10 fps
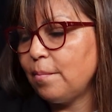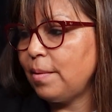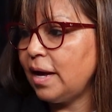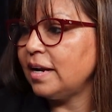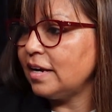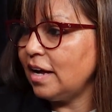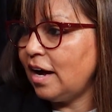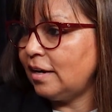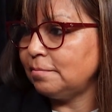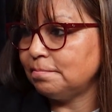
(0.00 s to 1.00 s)
But
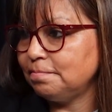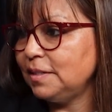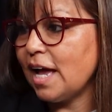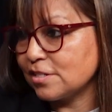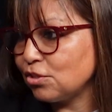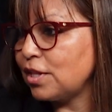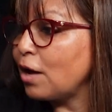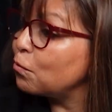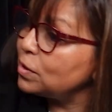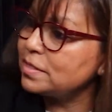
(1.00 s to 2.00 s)
yeah, so
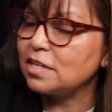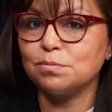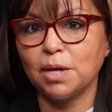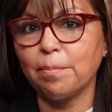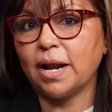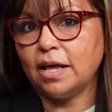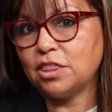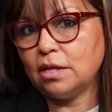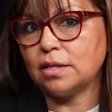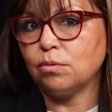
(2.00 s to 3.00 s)
that what sets me apart. I
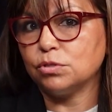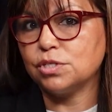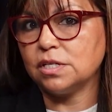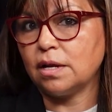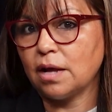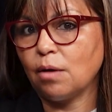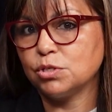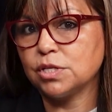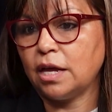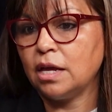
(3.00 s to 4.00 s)
think I would
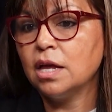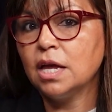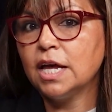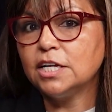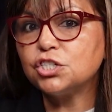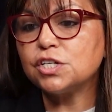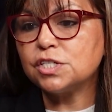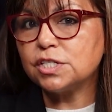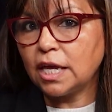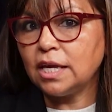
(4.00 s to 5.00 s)
say
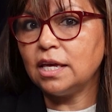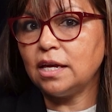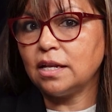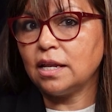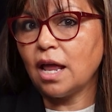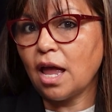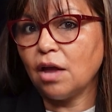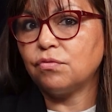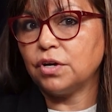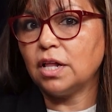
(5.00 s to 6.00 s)
just taking
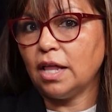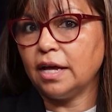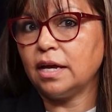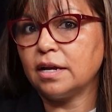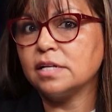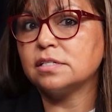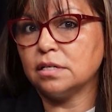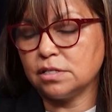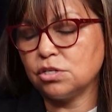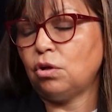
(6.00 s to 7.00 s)
every client as
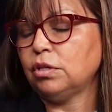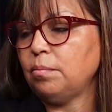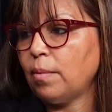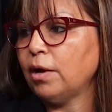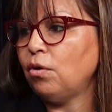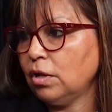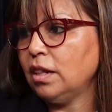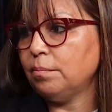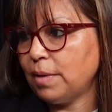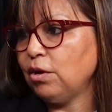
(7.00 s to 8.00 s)
it's only my
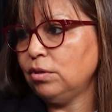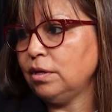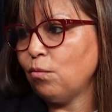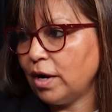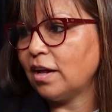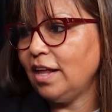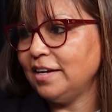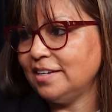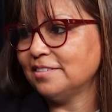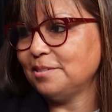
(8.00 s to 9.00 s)
only one
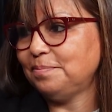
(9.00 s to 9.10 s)
client.